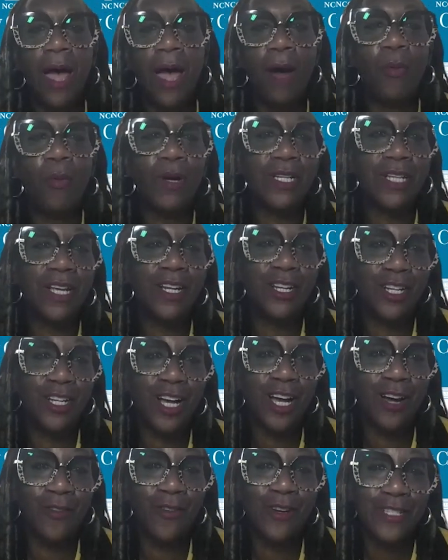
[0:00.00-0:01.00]
I worked
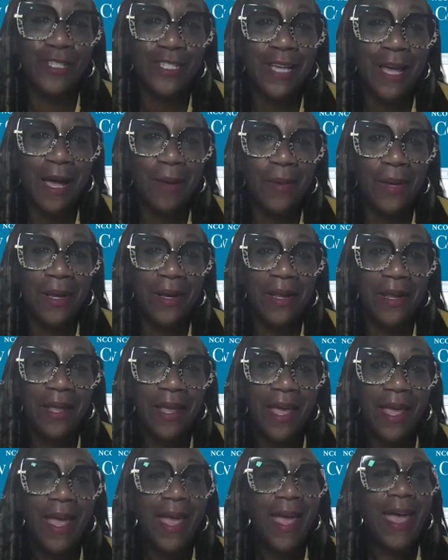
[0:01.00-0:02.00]
undercover assignment.
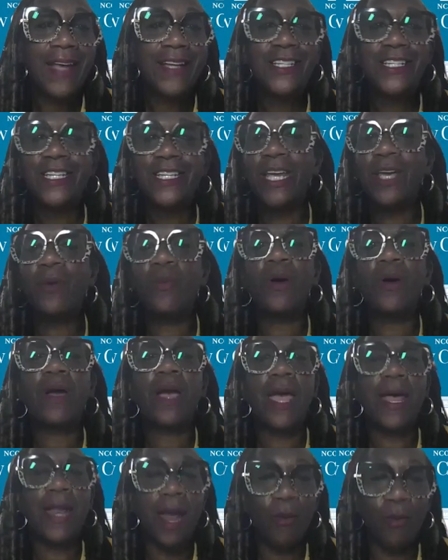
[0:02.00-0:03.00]

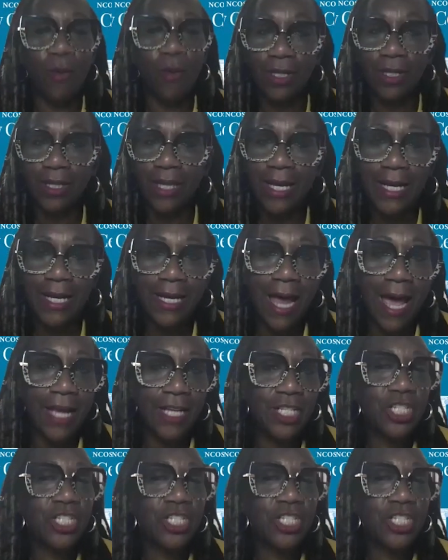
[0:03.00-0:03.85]
And I worked late at night.